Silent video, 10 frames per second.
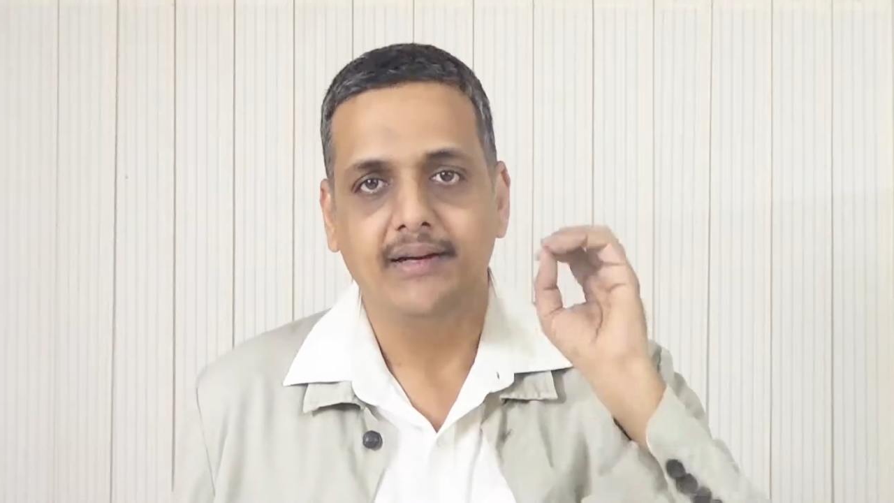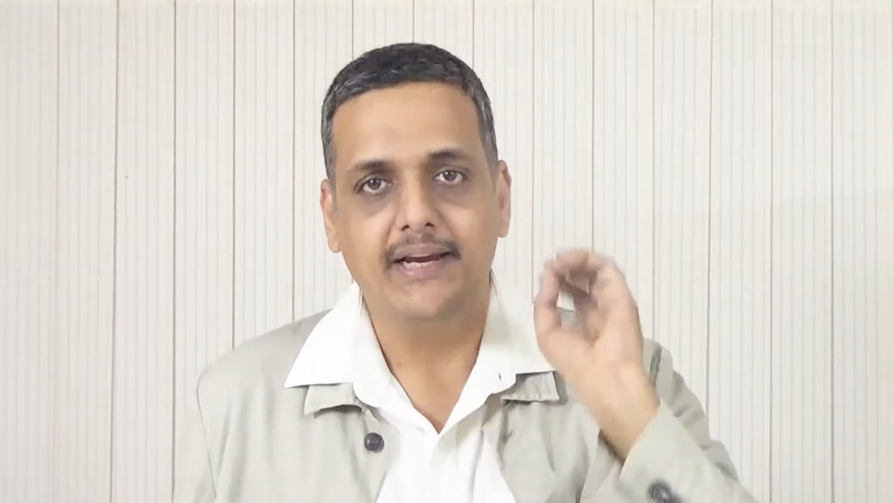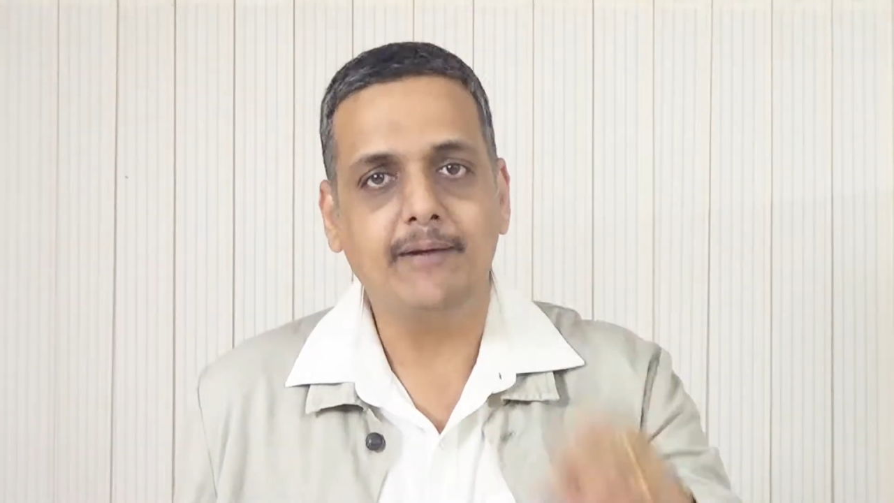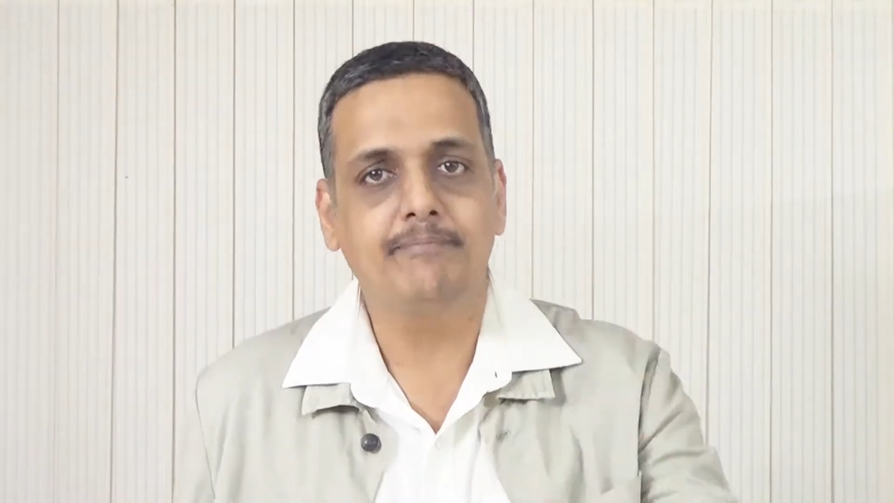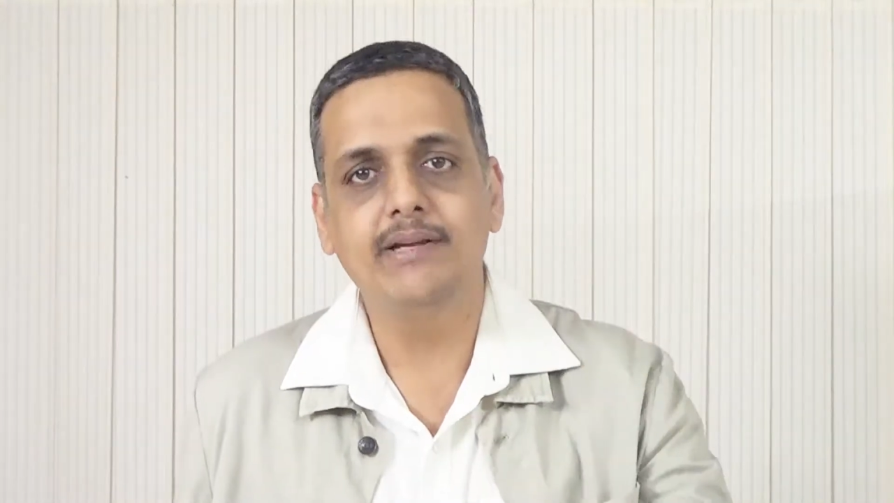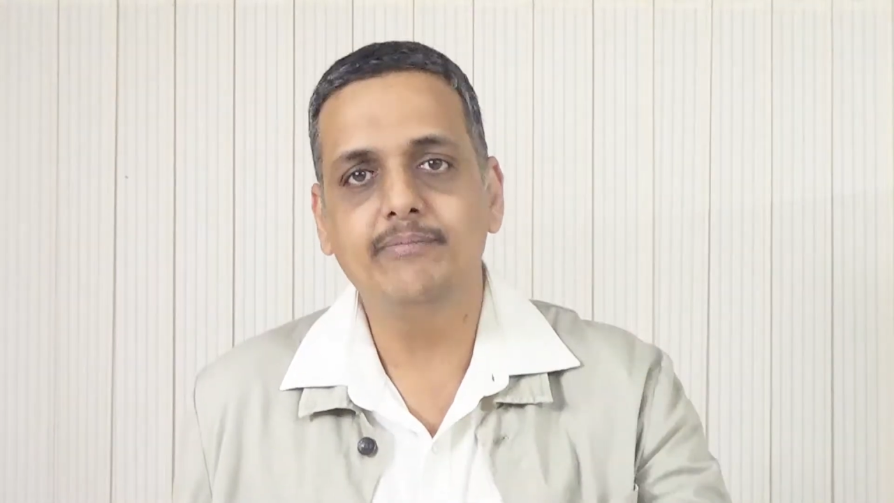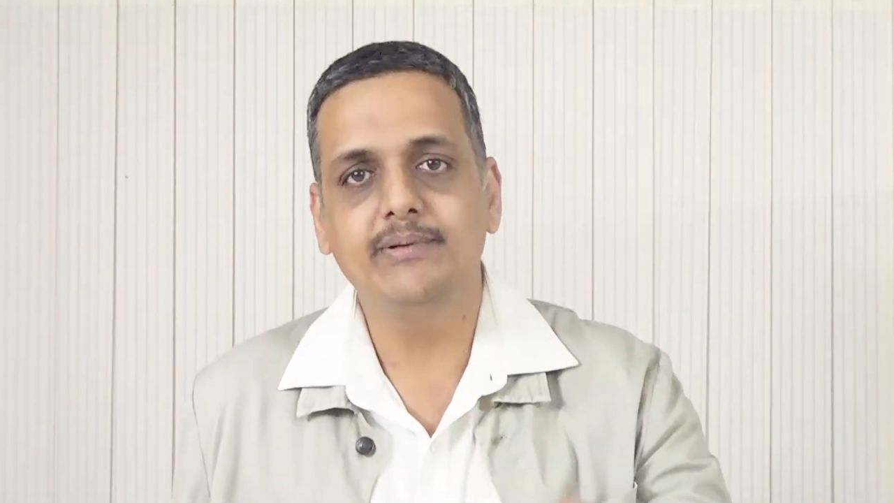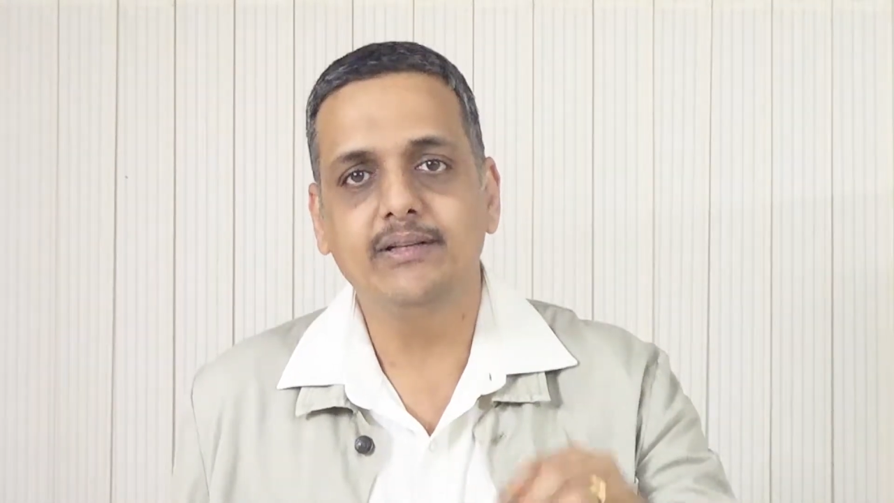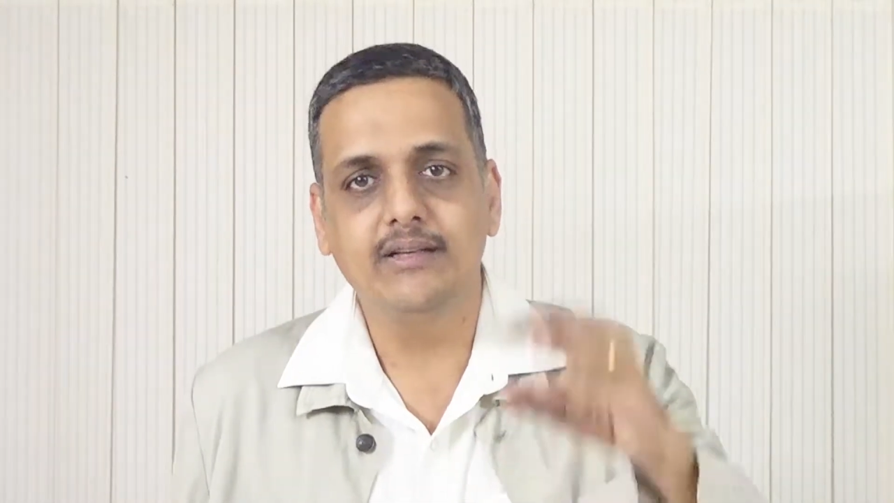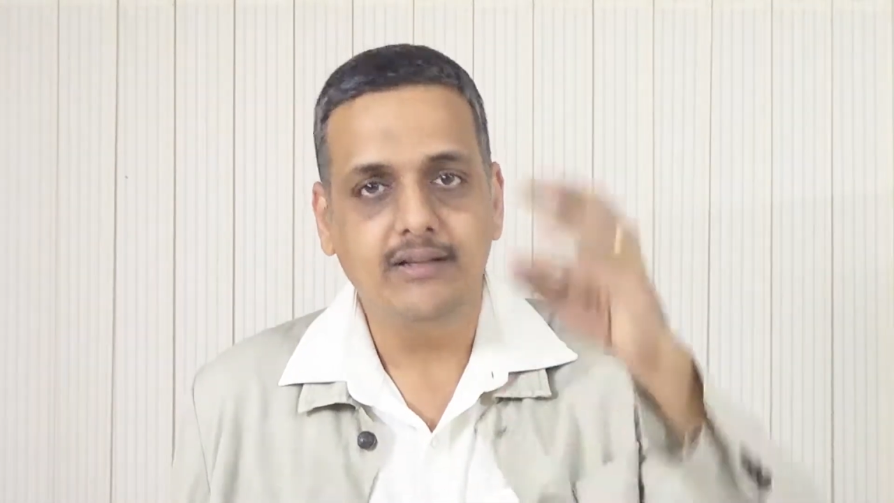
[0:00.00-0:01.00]
get
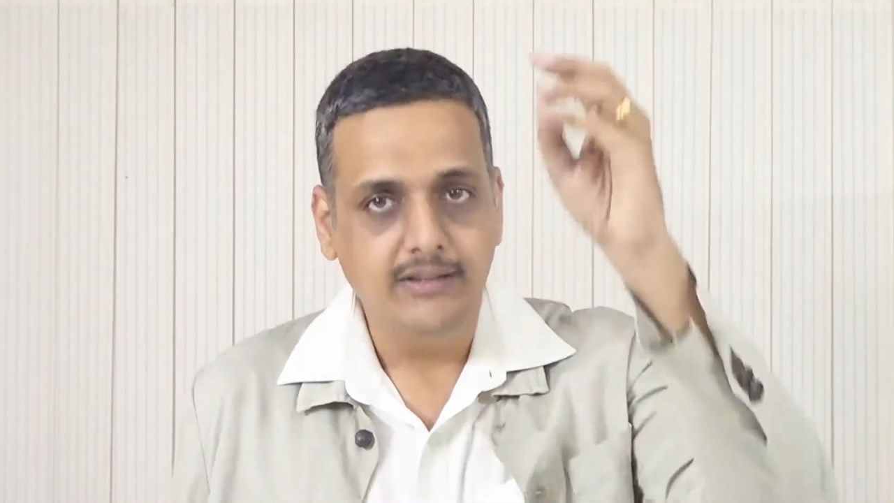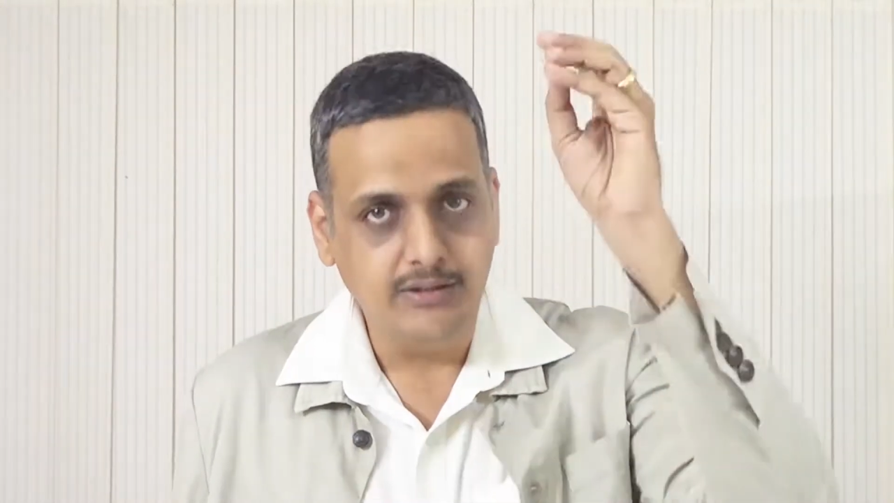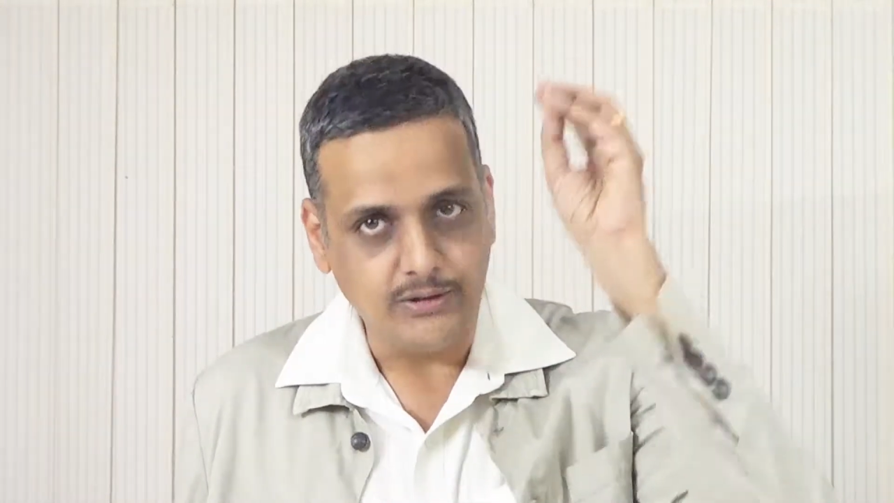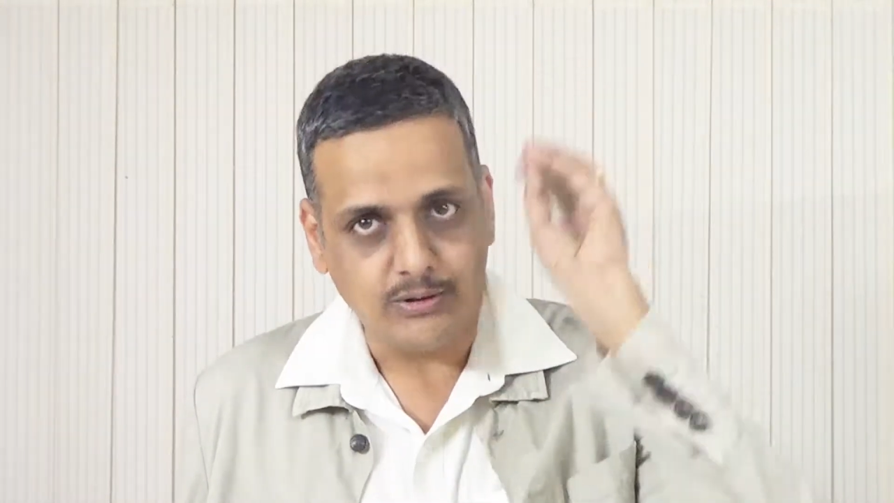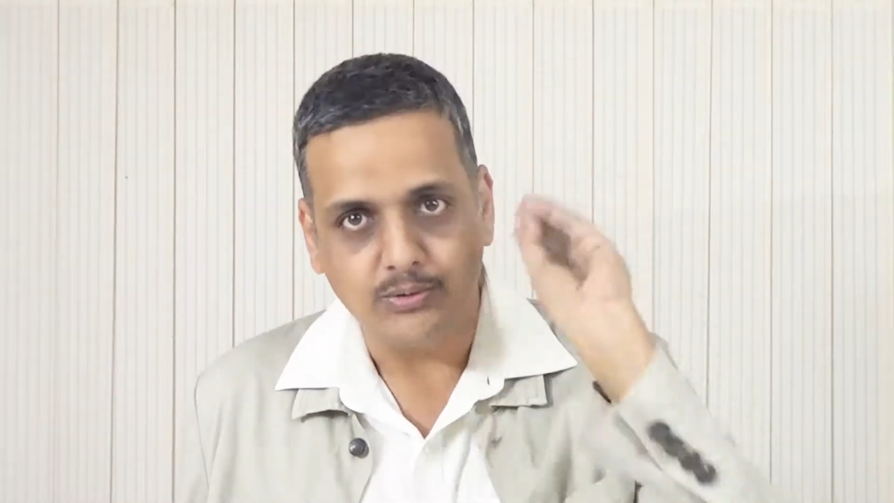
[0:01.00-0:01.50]
people to